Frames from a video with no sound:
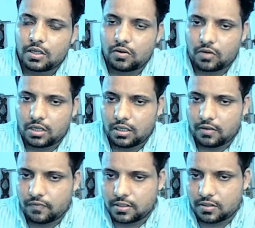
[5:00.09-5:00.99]
okay,
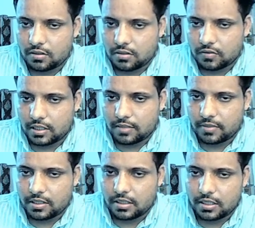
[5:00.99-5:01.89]
which also can be
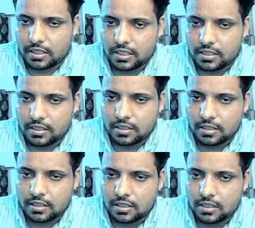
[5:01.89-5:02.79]
written as
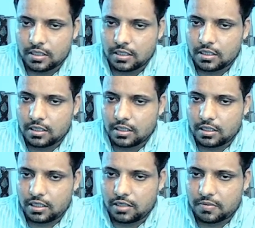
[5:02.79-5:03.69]
e power